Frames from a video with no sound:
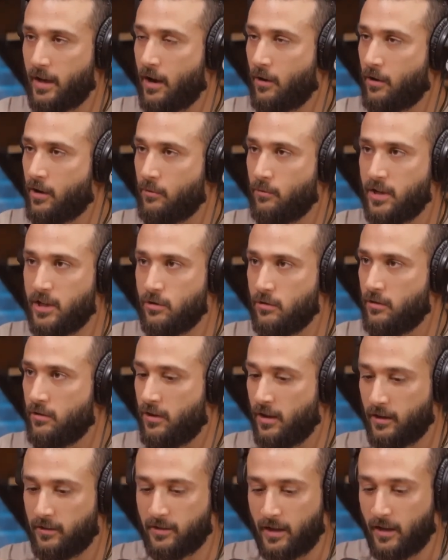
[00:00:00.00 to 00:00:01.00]
Right. Like, how can we
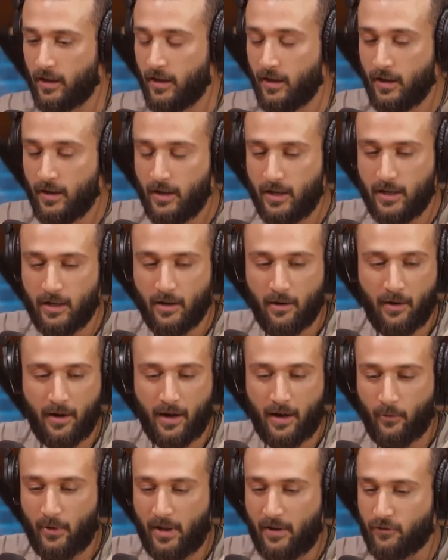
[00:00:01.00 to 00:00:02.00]
do things like, you
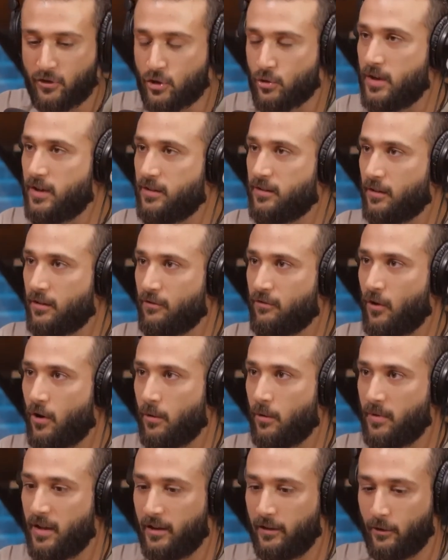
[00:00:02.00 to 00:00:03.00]
know, we have trees on the
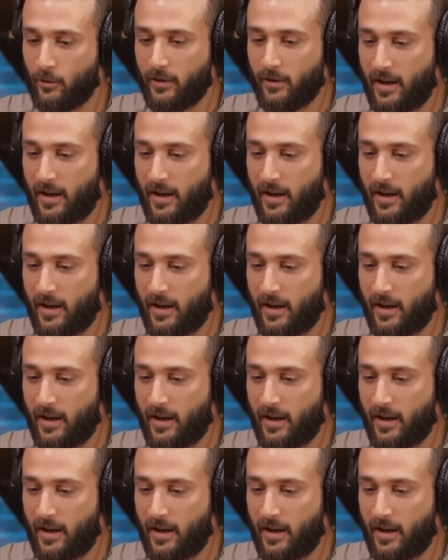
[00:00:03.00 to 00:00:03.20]
farm that